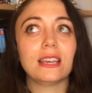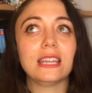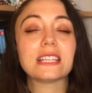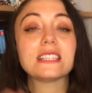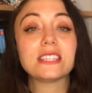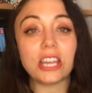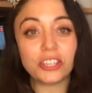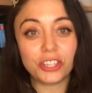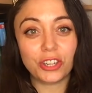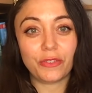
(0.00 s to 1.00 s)

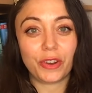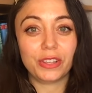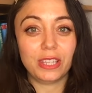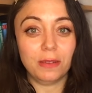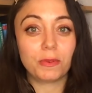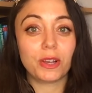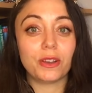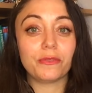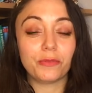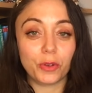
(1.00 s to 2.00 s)
extension of our
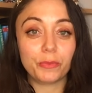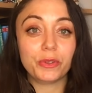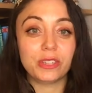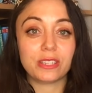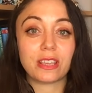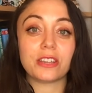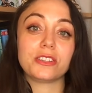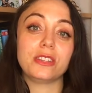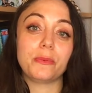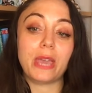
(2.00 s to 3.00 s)
Libra full moon
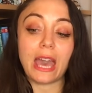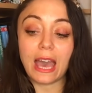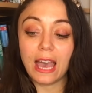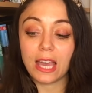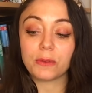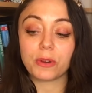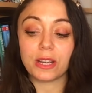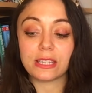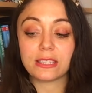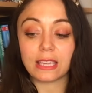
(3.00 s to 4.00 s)
discussion that we had,
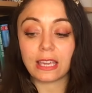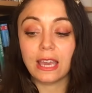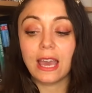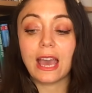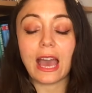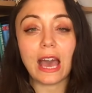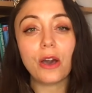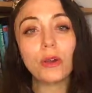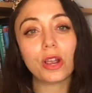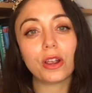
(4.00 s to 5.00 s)
where it's like,
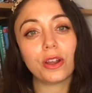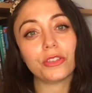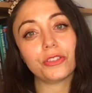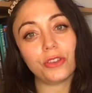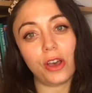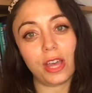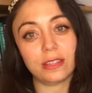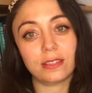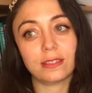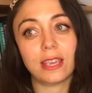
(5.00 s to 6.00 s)
how are our
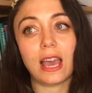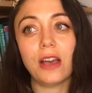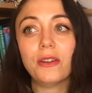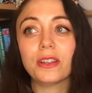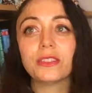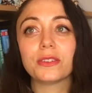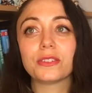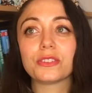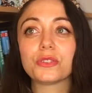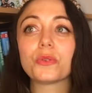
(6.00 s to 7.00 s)
thoughts, how are
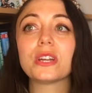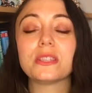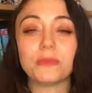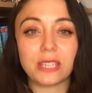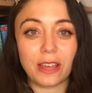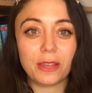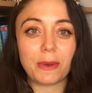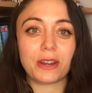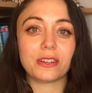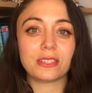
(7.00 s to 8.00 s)
the stories we tell
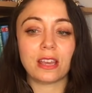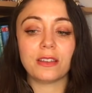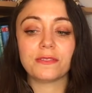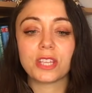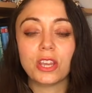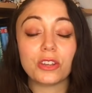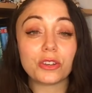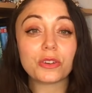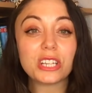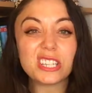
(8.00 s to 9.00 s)
about ourselves
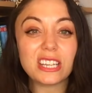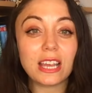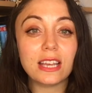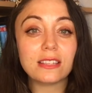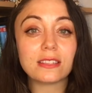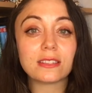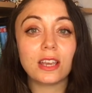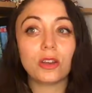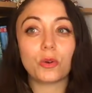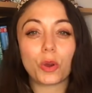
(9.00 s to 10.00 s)
nourishing us
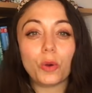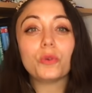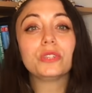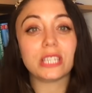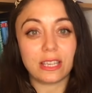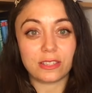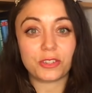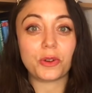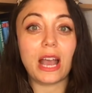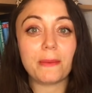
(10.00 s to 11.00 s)
or holding
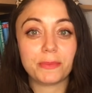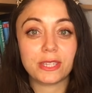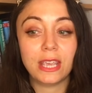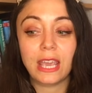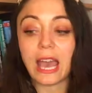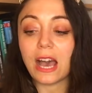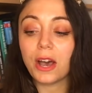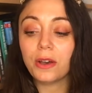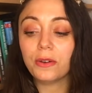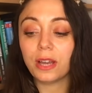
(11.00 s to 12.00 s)
us trapped?
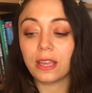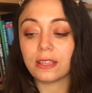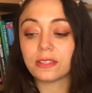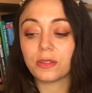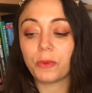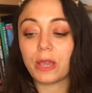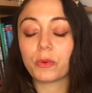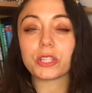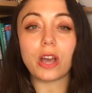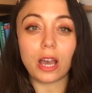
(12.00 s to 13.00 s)
How is the way
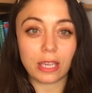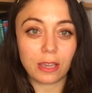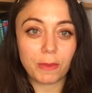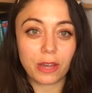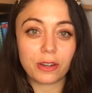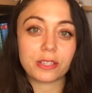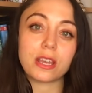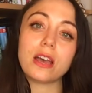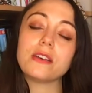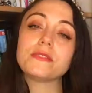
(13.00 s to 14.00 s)
we're talking about
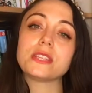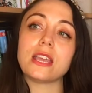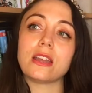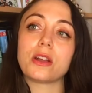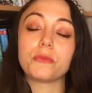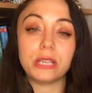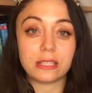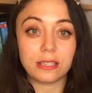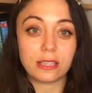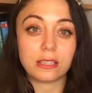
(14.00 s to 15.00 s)
ourselves and our
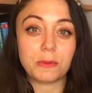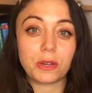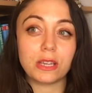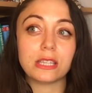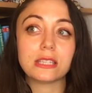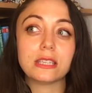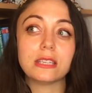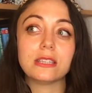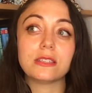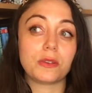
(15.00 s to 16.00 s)
recent
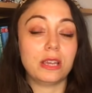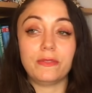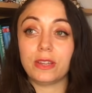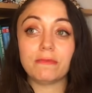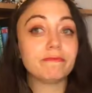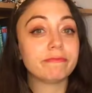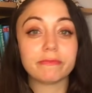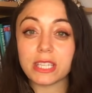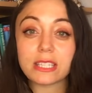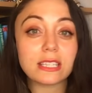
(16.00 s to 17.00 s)
experiences, or even
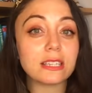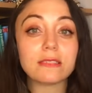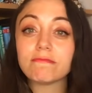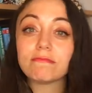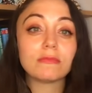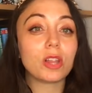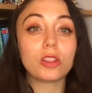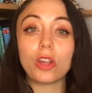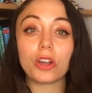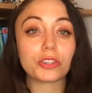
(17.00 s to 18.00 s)
distant
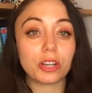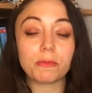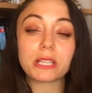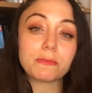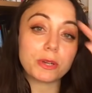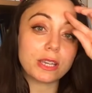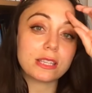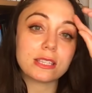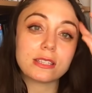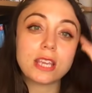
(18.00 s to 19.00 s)
long-term
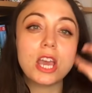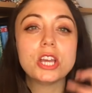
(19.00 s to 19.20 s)
experiences,